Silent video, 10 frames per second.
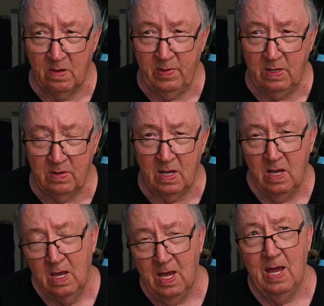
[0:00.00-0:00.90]
I mean,
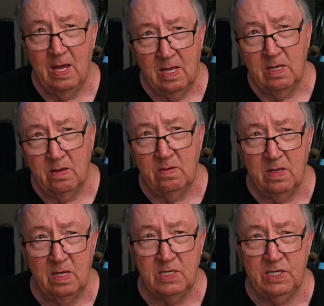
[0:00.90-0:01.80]

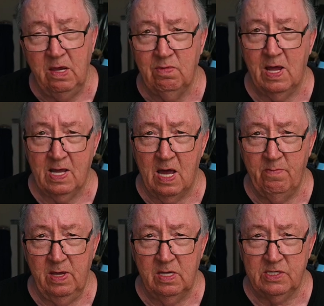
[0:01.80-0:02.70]
it seems like I
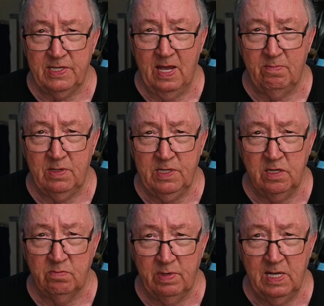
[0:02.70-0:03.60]
made a snap
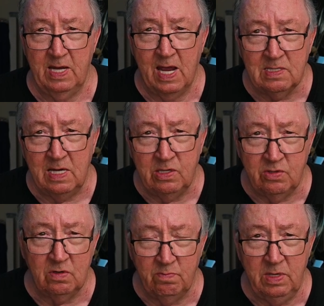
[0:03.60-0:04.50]
decision, but it actually
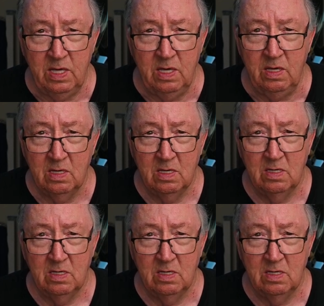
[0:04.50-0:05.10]
took me